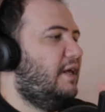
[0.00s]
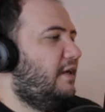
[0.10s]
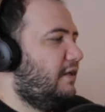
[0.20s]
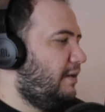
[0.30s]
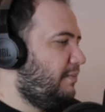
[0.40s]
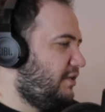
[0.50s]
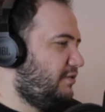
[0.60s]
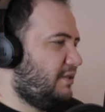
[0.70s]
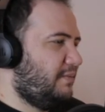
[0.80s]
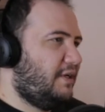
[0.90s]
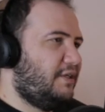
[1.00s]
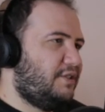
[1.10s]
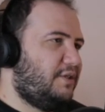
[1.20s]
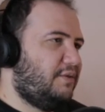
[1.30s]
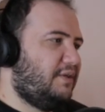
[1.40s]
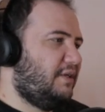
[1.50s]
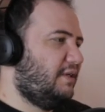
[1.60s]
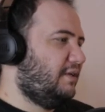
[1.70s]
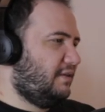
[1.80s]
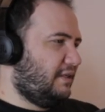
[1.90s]
Let me do some Ed Sheeran
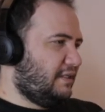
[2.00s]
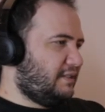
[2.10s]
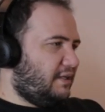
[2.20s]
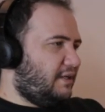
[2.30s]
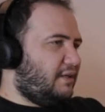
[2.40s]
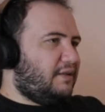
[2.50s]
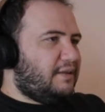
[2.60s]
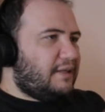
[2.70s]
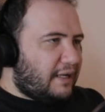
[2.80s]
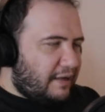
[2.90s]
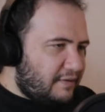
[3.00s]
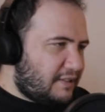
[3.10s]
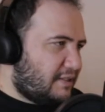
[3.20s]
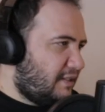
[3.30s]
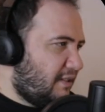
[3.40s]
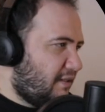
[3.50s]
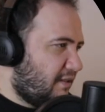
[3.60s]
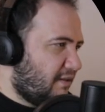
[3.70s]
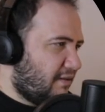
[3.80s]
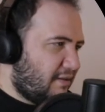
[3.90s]
SNL. I haven't seen
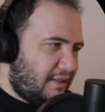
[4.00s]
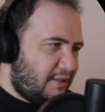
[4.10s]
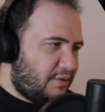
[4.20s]
these